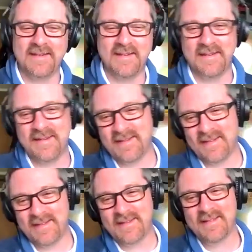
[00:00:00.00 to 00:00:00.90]
So
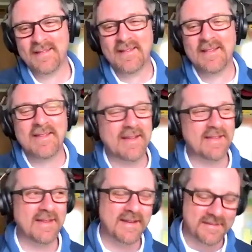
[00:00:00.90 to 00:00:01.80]

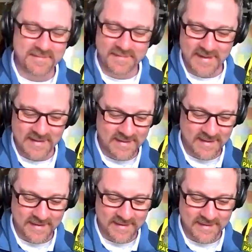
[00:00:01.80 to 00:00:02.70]
that's it. That's
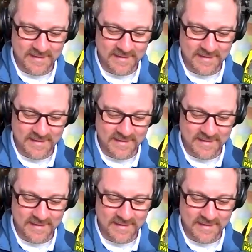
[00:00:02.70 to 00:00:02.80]
it.